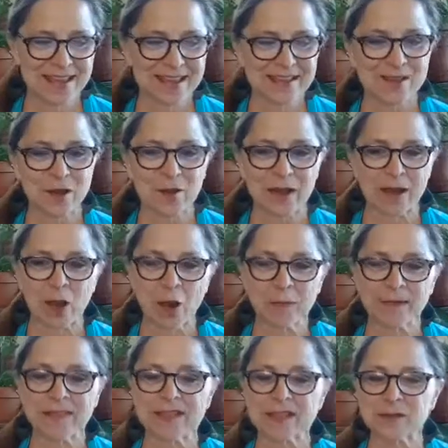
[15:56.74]
So I hope
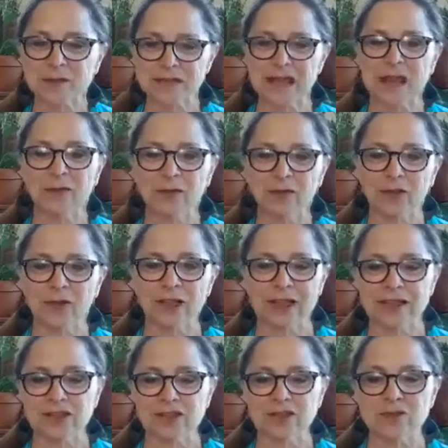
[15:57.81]
that this was helpful
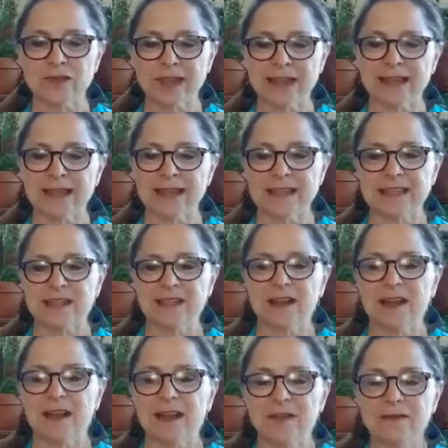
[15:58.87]
as you get an idea
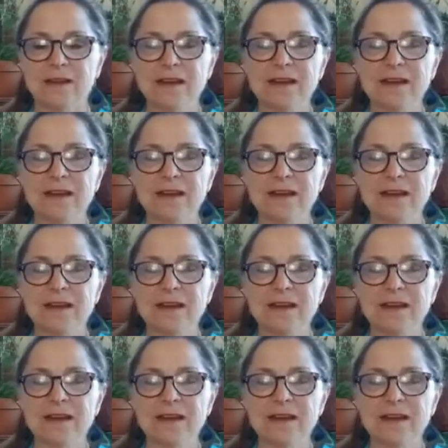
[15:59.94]
of